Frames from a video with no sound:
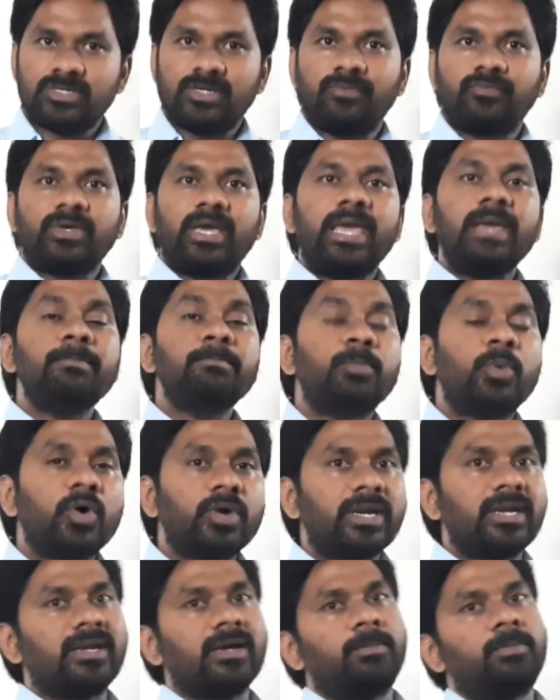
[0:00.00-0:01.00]
of the
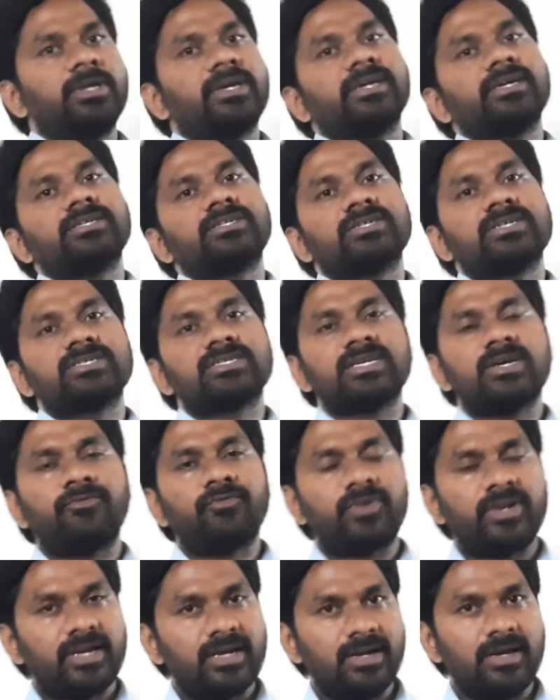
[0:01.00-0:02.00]
important applications
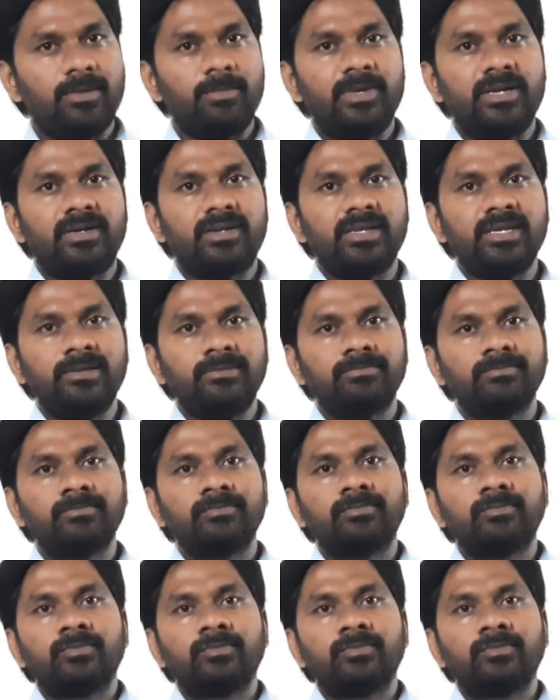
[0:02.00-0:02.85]
of trigonometry.